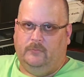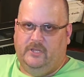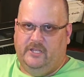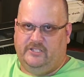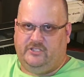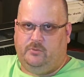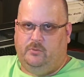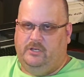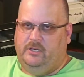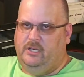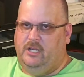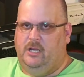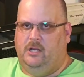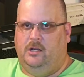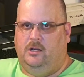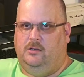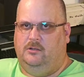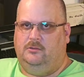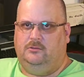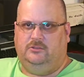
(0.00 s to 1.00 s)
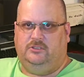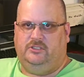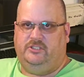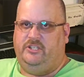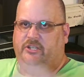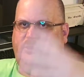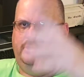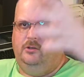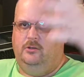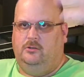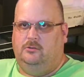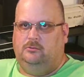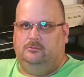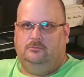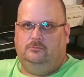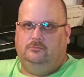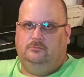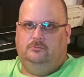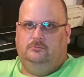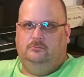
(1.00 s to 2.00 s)
this one goes to
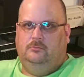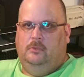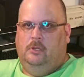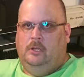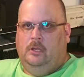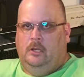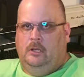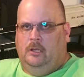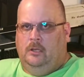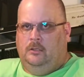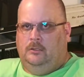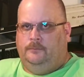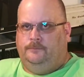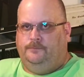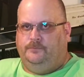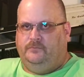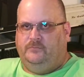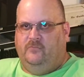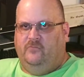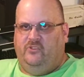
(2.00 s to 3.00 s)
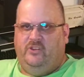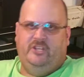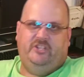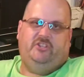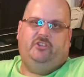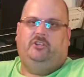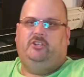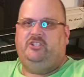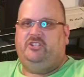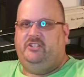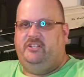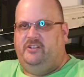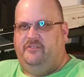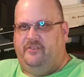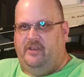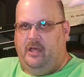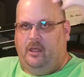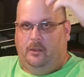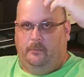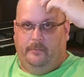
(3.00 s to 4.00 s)
research and
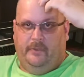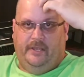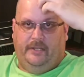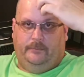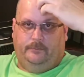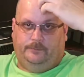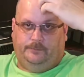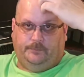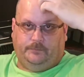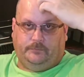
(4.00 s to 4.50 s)
development.